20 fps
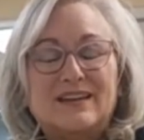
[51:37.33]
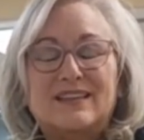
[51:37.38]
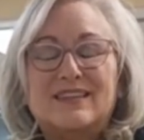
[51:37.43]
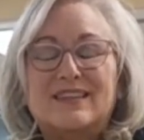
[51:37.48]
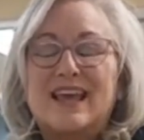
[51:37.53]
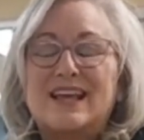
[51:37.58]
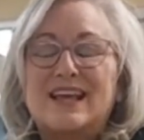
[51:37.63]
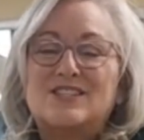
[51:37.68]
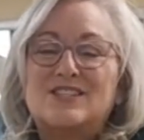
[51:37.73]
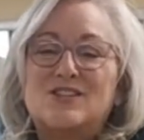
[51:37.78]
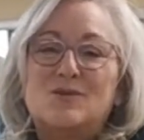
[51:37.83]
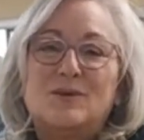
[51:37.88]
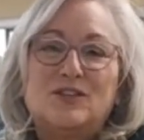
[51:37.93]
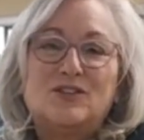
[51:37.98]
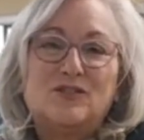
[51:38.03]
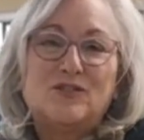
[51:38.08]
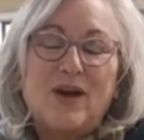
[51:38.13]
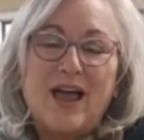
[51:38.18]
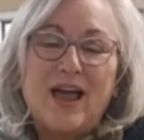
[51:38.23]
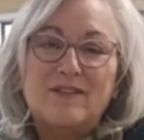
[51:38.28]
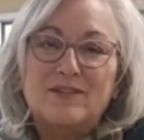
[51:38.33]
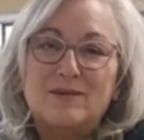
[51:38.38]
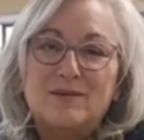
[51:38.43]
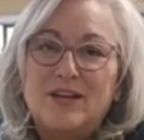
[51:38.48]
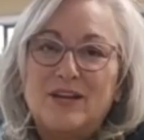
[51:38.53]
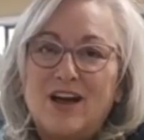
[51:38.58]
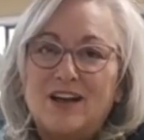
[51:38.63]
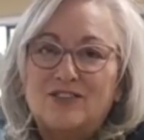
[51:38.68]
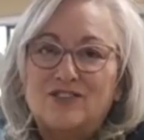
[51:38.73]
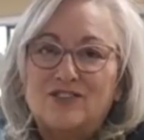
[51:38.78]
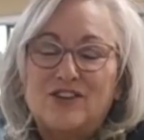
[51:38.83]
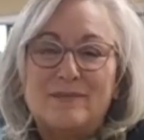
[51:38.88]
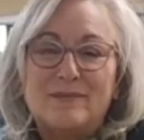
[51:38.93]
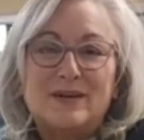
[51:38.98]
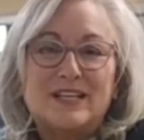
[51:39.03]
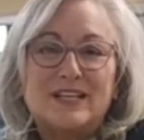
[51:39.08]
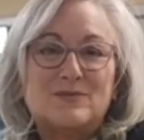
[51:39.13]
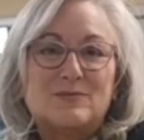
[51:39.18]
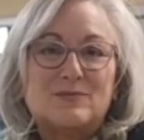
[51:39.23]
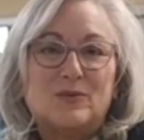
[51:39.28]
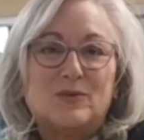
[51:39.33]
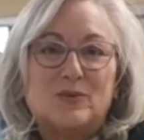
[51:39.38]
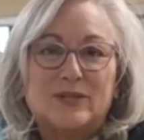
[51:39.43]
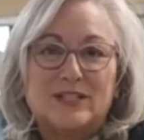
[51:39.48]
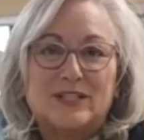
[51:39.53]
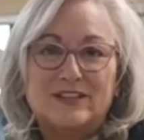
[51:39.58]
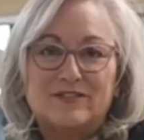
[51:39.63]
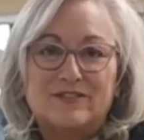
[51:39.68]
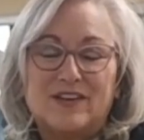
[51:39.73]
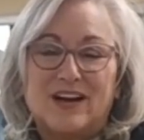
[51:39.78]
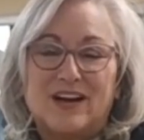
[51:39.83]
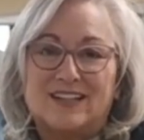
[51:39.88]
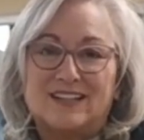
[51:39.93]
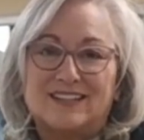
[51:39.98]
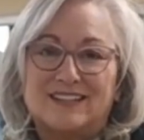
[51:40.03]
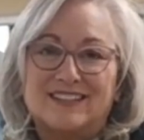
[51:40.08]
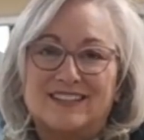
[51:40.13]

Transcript: Thanks so much for having me on, Jamie. It's been really fun.